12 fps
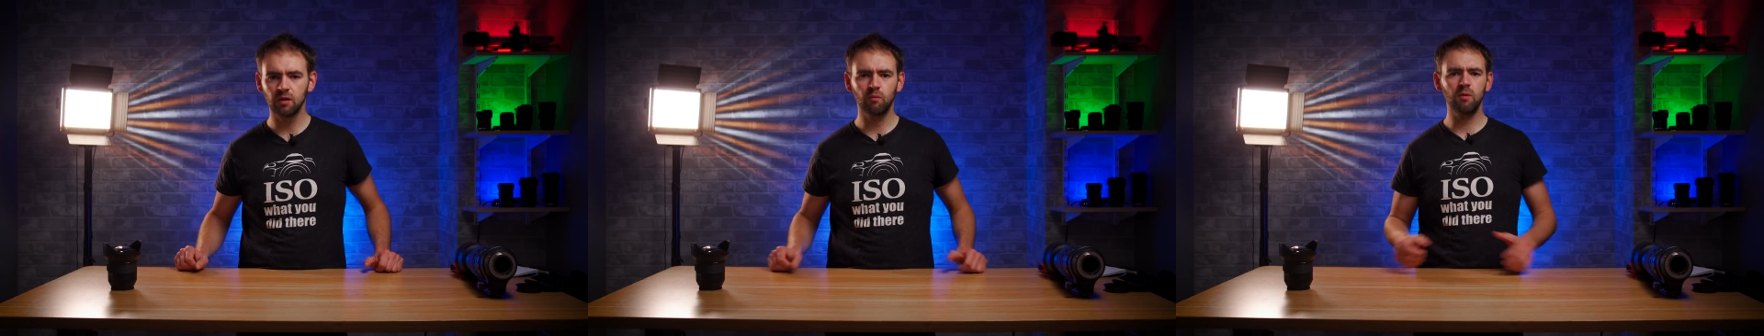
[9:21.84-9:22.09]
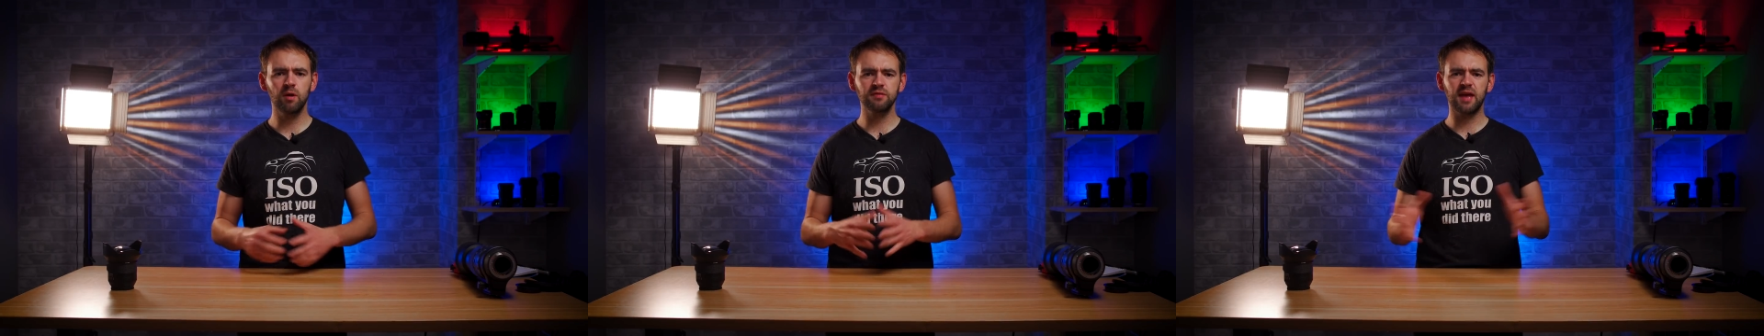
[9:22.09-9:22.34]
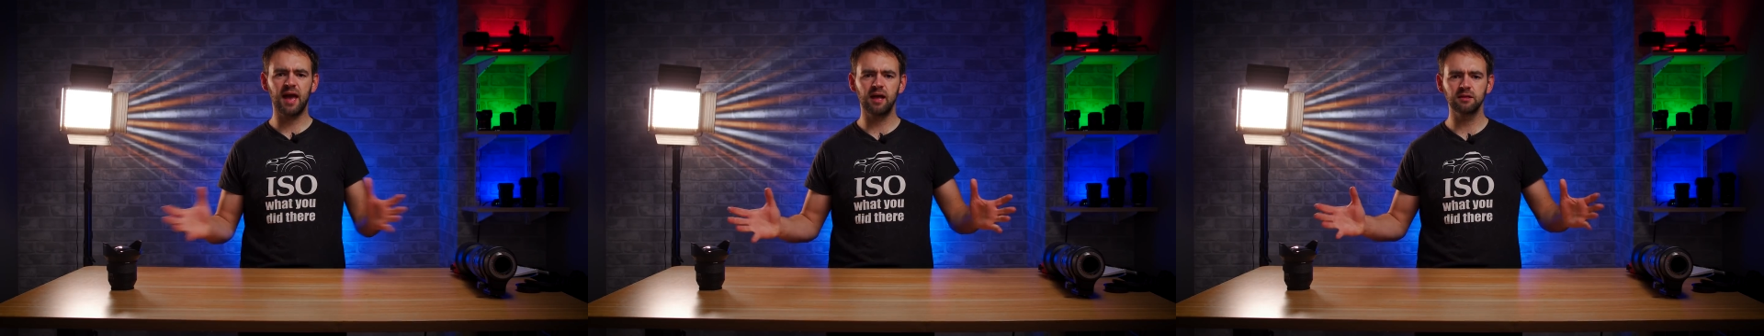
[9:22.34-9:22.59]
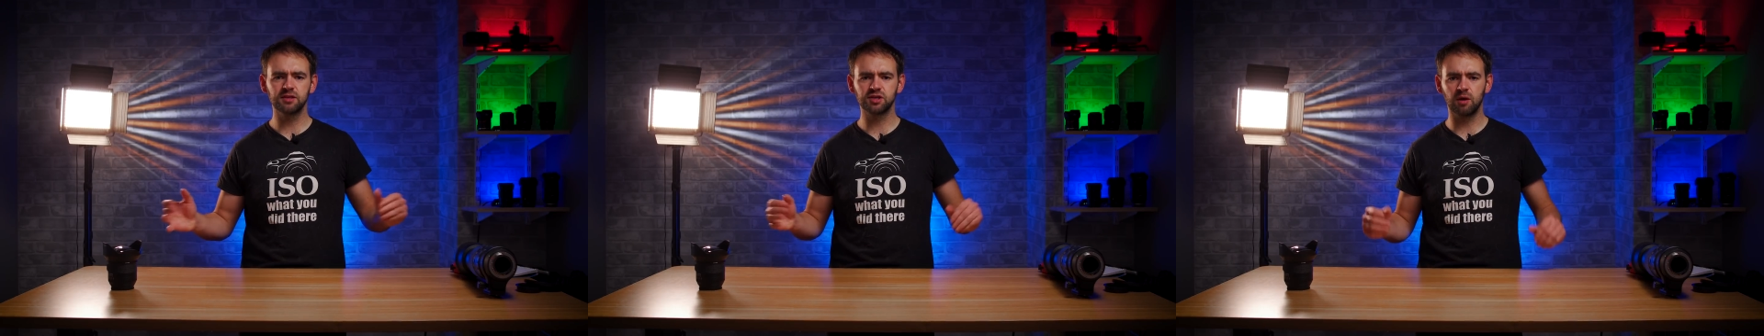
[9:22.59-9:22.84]
Well, what the
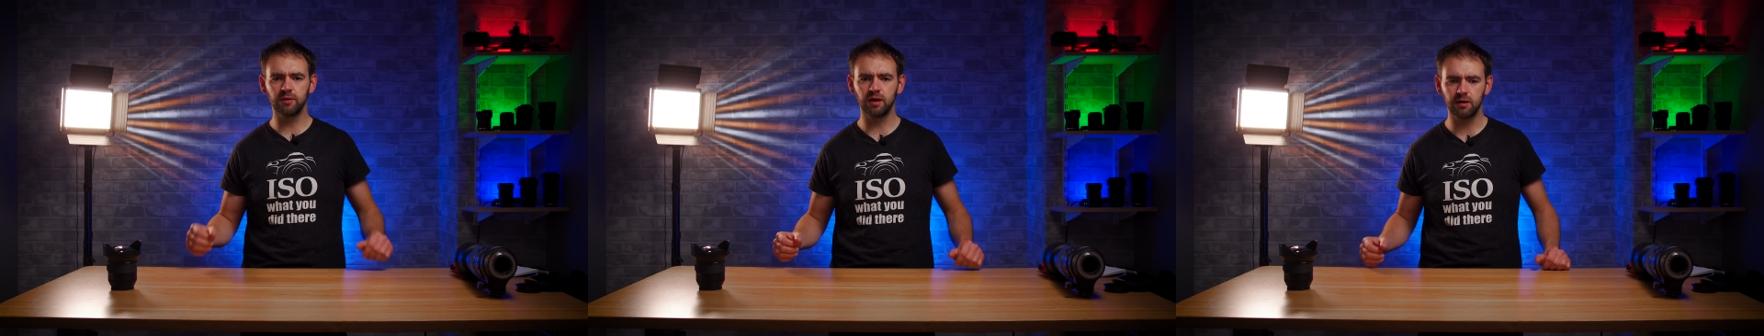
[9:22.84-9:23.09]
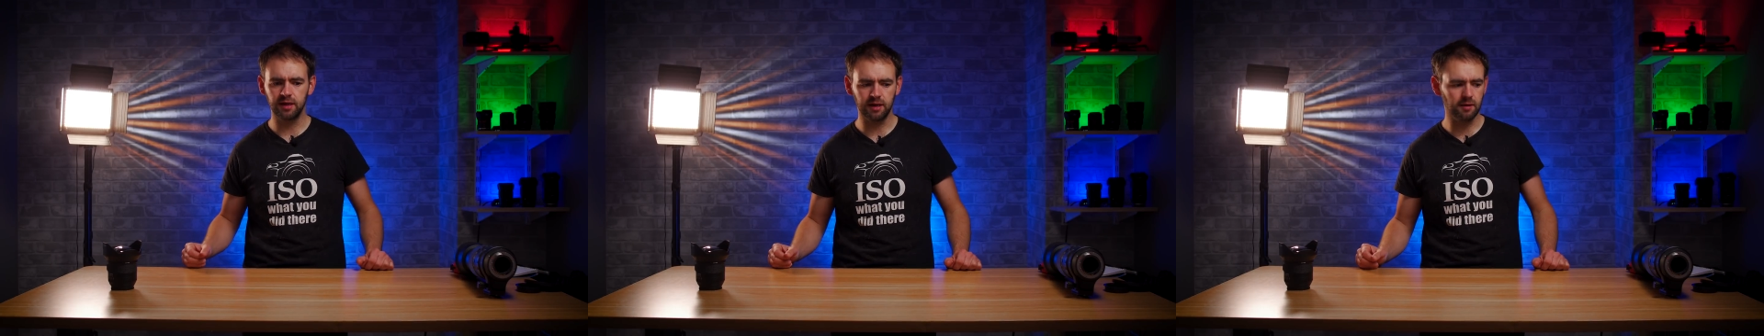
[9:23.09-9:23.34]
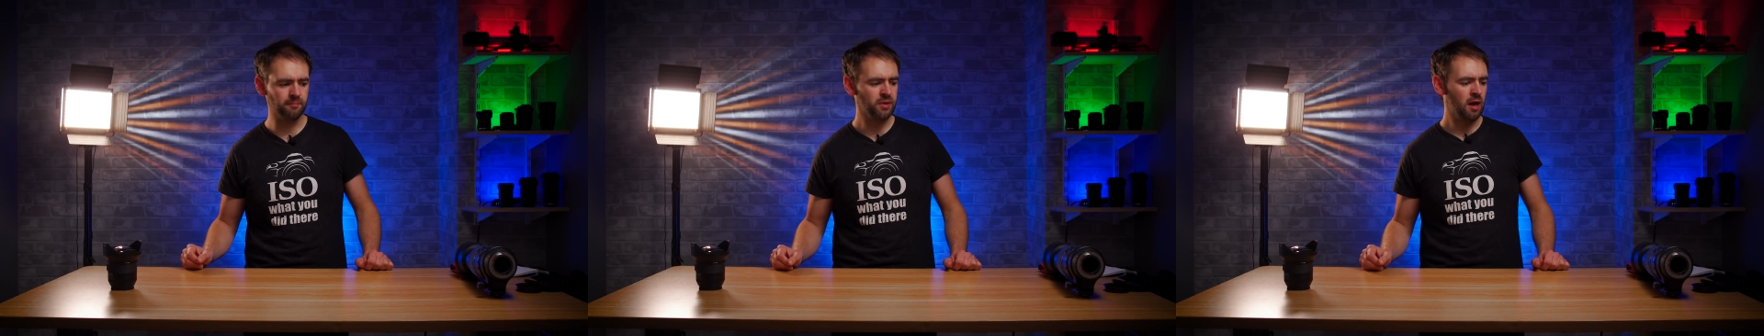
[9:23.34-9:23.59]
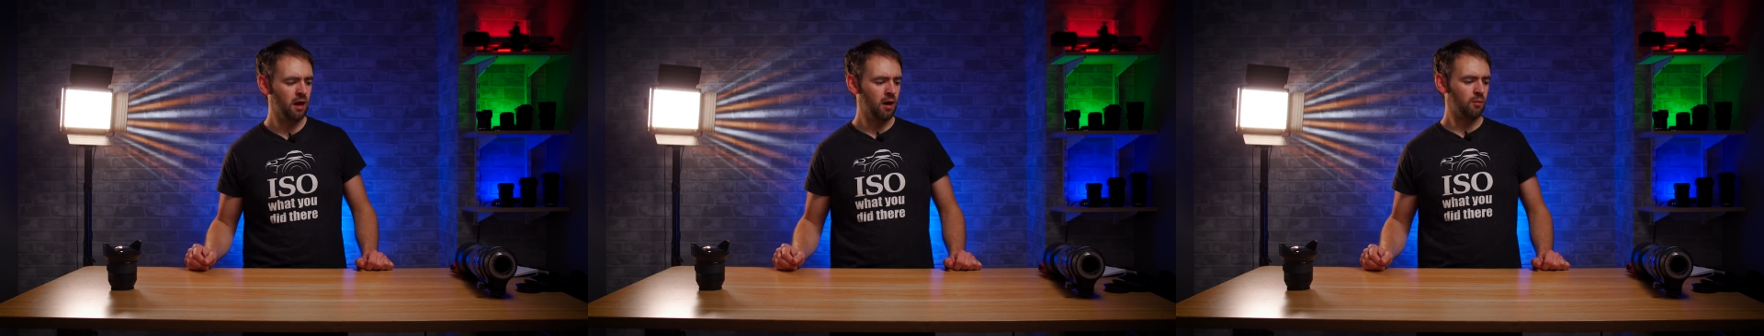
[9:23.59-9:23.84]
hell is going on here?
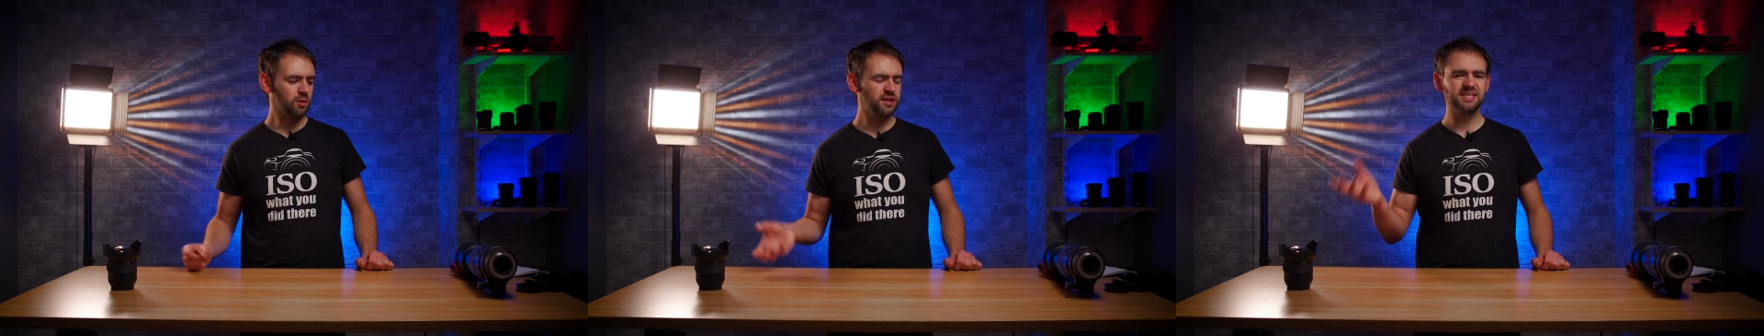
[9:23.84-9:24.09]
Well,